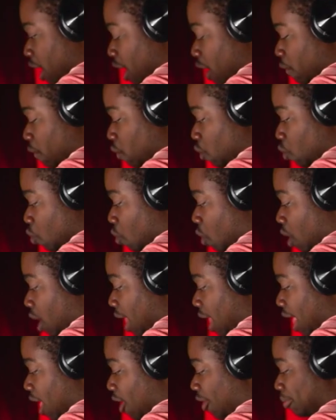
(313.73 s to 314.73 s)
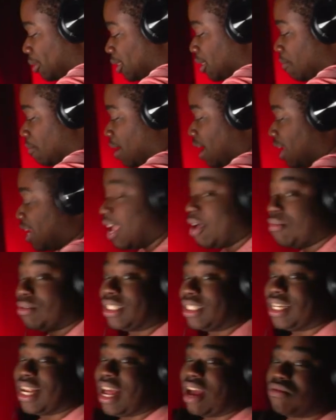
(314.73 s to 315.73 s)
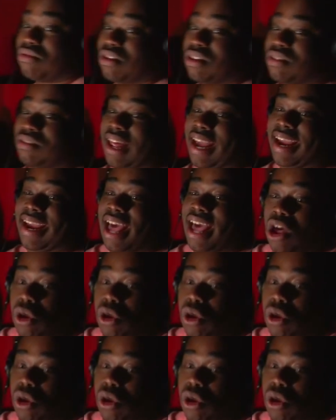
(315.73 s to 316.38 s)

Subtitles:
you want to help somebody, I was in that real, like, help